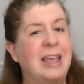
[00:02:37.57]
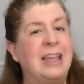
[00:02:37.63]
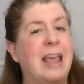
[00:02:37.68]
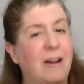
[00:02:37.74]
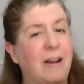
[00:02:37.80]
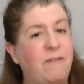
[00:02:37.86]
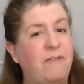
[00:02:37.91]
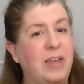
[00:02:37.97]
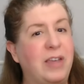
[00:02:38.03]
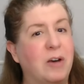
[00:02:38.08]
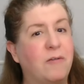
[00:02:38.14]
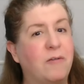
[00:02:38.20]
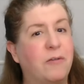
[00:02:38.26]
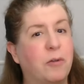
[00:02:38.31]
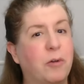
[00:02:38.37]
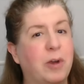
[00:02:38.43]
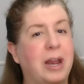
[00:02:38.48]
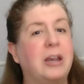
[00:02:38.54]
get a feel
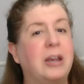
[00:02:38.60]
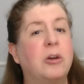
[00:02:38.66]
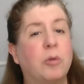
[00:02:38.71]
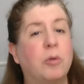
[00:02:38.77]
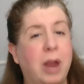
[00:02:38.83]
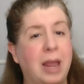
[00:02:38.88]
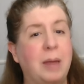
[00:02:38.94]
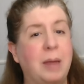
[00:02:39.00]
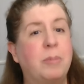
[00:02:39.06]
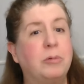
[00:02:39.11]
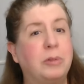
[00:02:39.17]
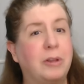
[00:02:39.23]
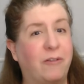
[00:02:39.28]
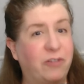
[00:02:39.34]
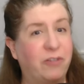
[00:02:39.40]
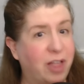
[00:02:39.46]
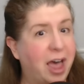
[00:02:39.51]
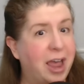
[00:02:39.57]
for it and you're able to
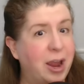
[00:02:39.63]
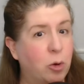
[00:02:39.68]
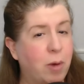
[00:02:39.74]
fly